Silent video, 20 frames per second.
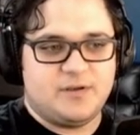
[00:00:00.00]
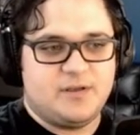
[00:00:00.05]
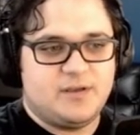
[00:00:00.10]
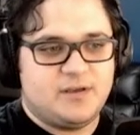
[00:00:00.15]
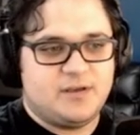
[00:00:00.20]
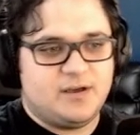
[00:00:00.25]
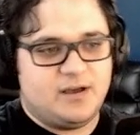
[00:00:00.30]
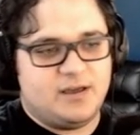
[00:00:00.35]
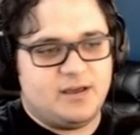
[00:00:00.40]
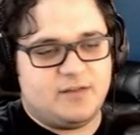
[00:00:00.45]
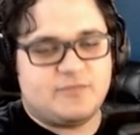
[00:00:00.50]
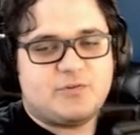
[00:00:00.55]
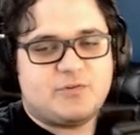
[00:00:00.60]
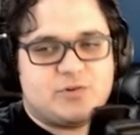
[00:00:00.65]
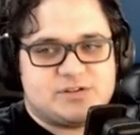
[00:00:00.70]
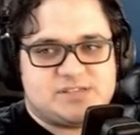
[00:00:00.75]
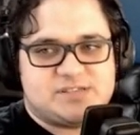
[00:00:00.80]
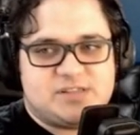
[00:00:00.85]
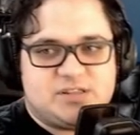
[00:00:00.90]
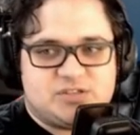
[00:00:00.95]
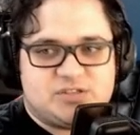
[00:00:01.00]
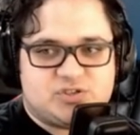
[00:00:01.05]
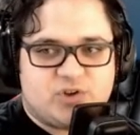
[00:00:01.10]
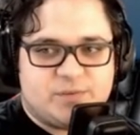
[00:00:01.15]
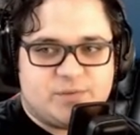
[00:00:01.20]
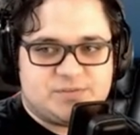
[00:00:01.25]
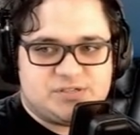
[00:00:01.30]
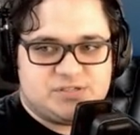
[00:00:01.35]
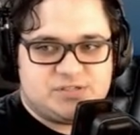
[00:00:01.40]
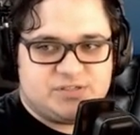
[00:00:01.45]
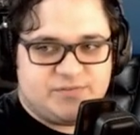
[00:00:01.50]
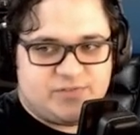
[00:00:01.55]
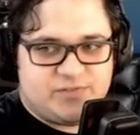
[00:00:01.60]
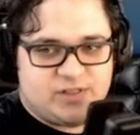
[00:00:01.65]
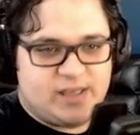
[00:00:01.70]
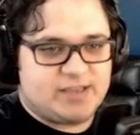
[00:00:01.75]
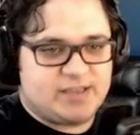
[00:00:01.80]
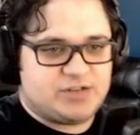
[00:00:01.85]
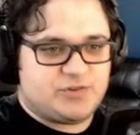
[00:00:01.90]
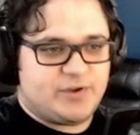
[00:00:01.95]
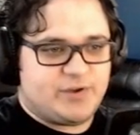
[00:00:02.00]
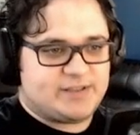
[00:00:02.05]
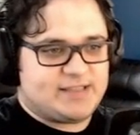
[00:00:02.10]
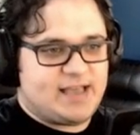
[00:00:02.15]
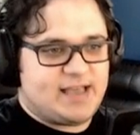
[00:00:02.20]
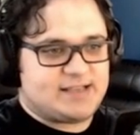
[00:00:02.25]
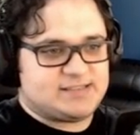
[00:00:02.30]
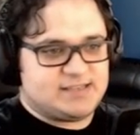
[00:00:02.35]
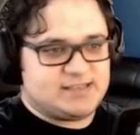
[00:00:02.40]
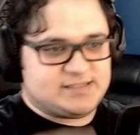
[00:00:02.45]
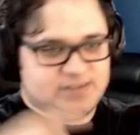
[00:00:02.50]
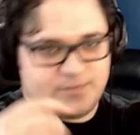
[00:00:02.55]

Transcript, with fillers: Uh, and of course, in the descriptions, if you'd like a direct access,